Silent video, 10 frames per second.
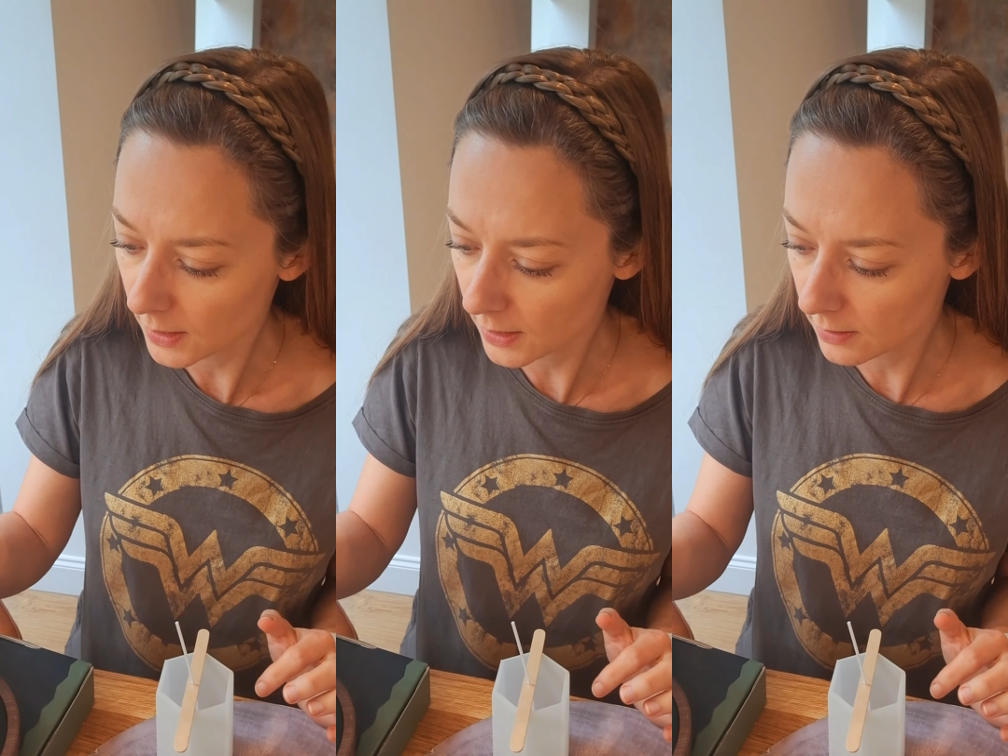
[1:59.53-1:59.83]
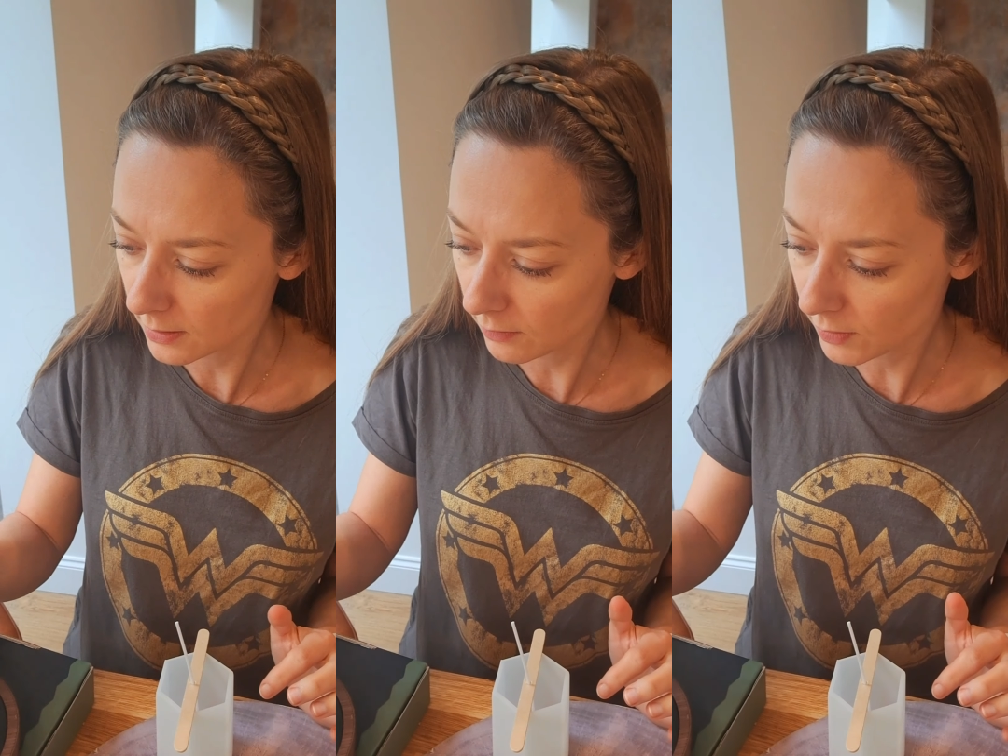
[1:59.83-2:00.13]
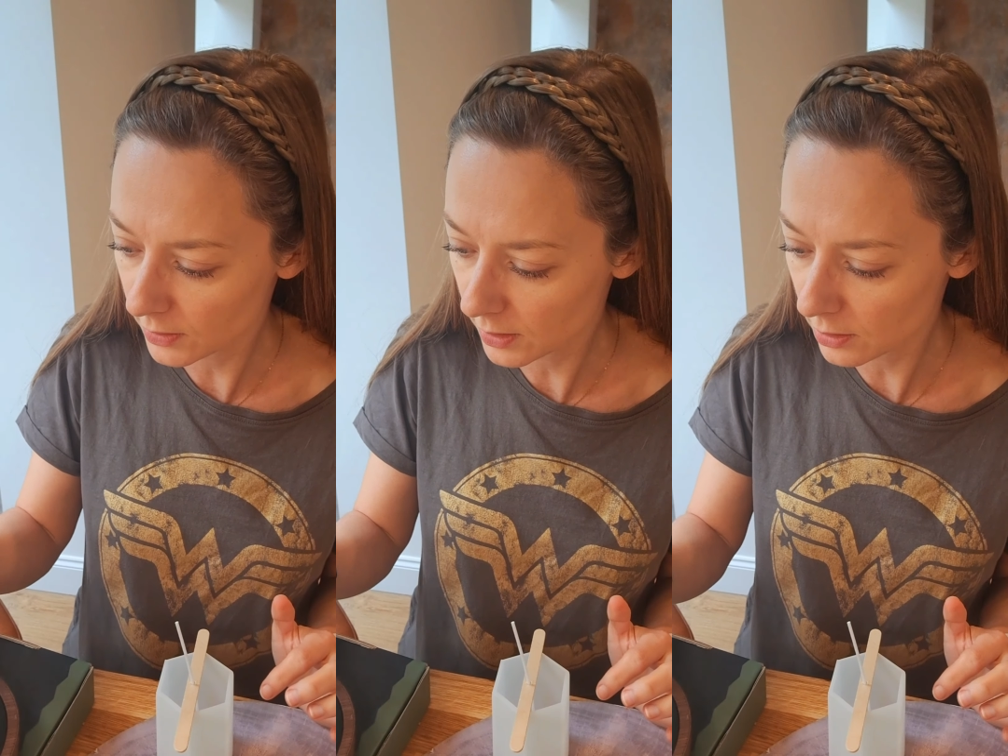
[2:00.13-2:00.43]
and then
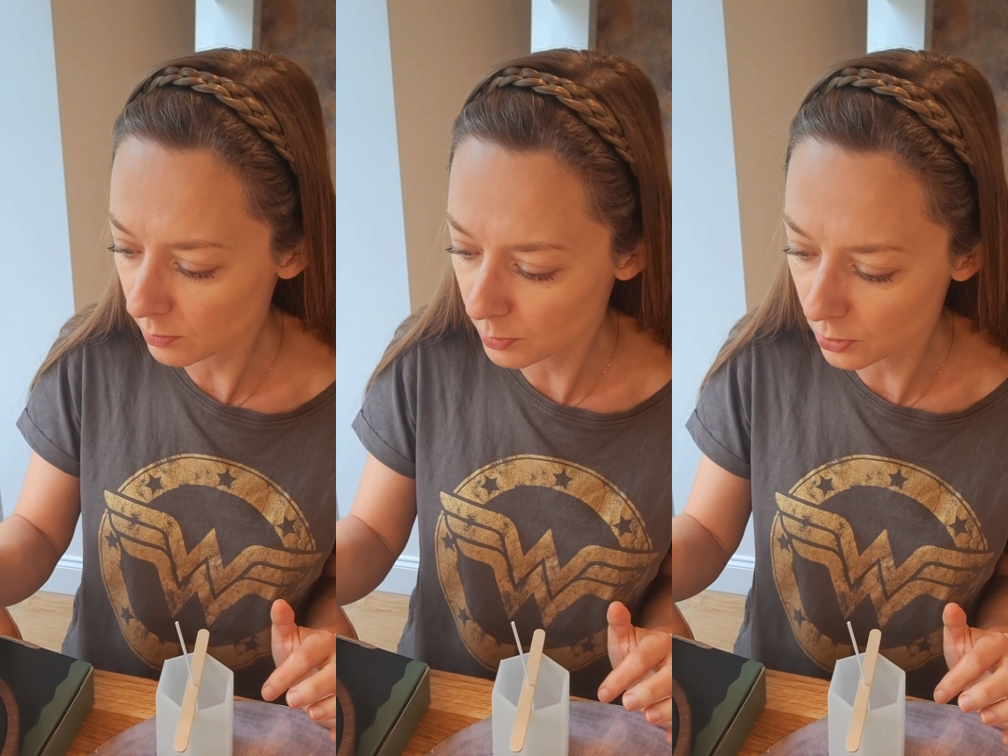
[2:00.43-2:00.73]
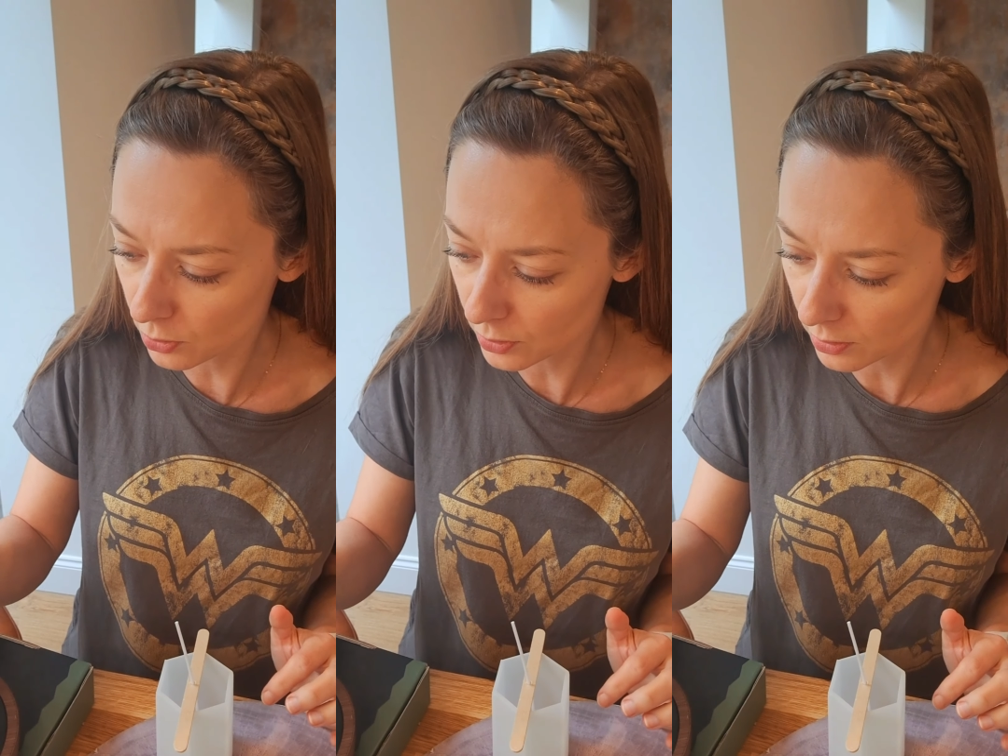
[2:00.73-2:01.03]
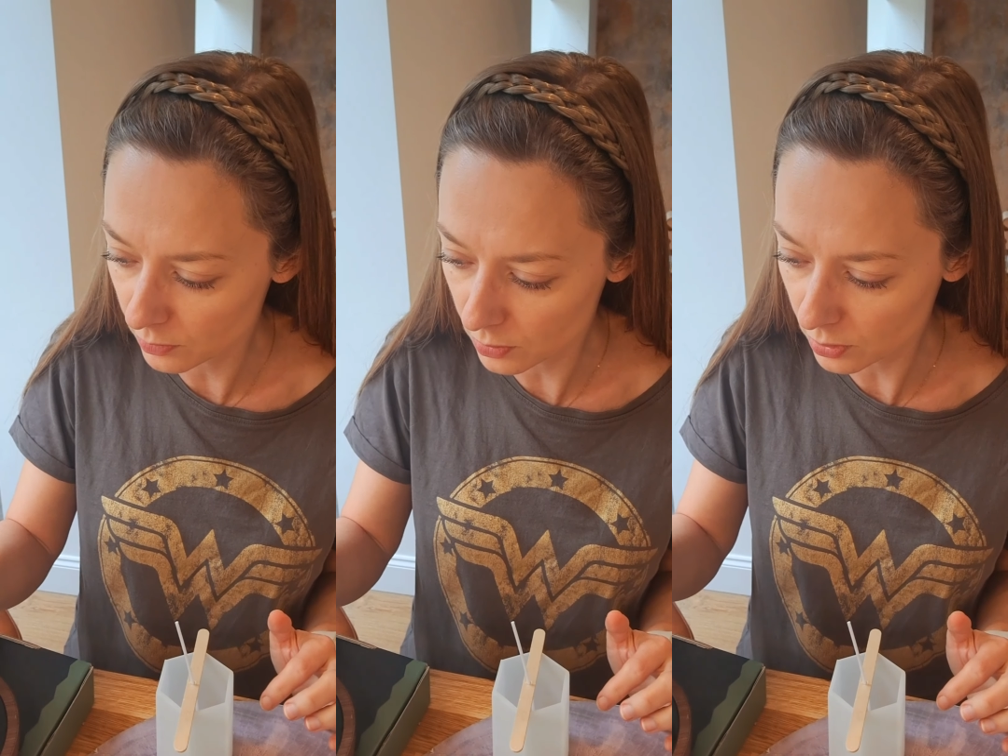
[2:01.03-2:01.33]
finally pour the
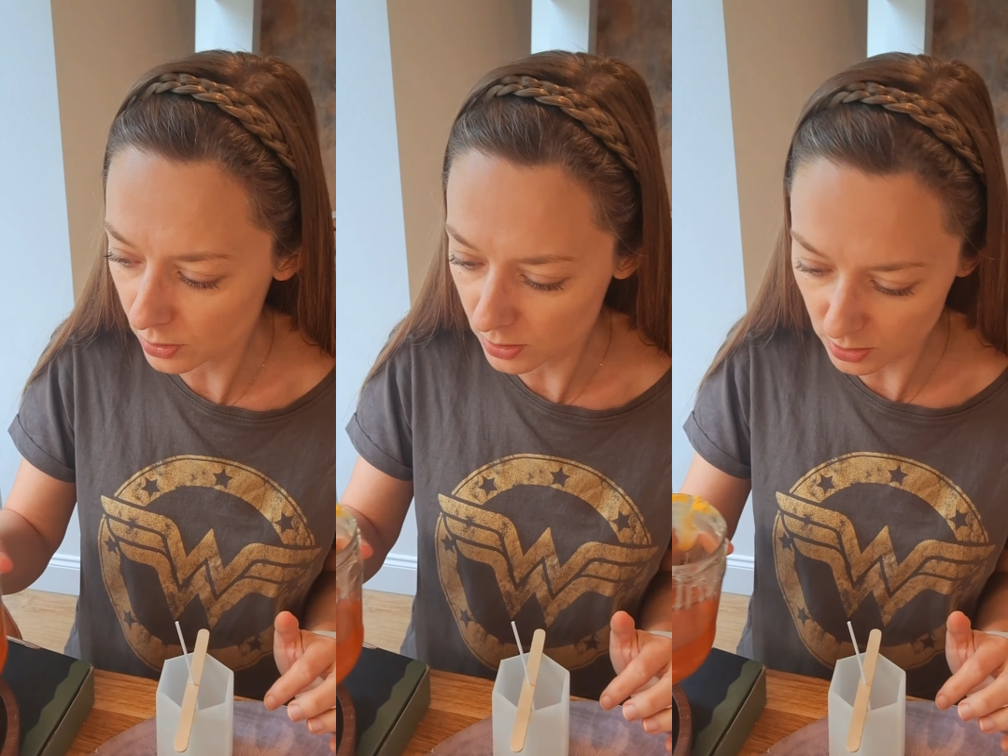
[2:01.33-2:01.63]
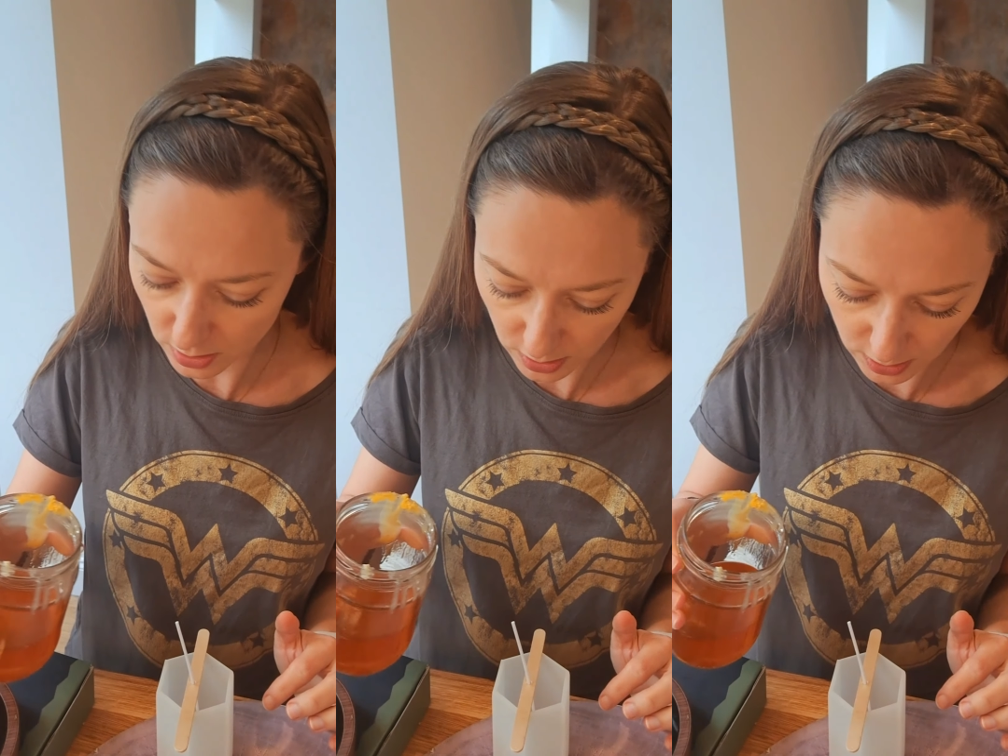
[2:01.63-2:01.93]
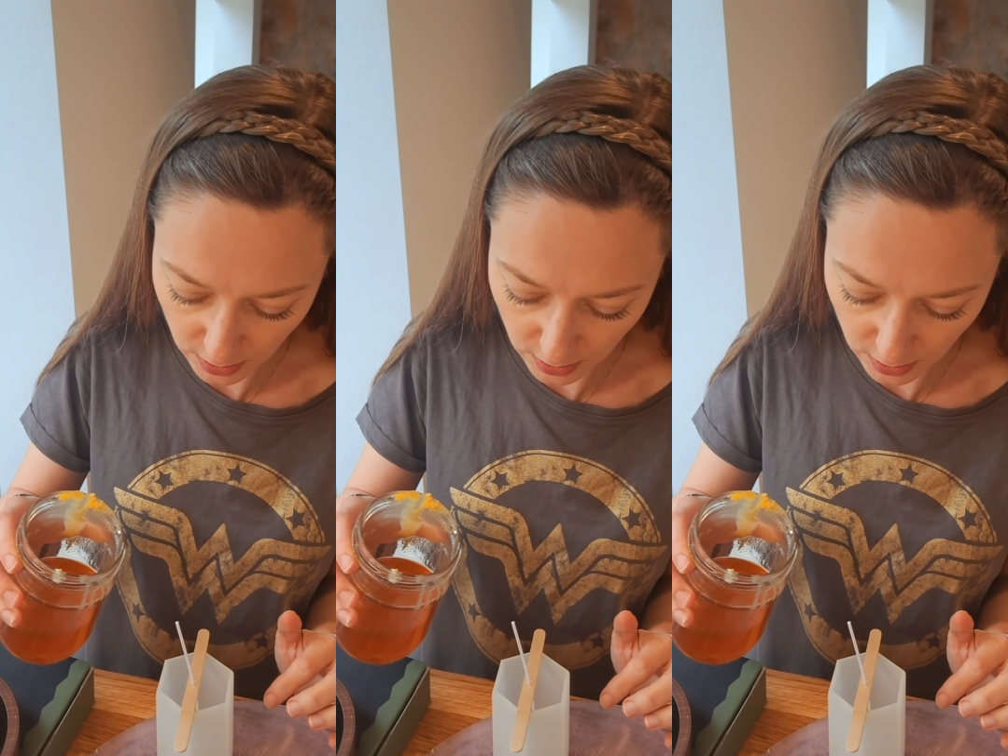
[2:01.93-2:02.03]
wax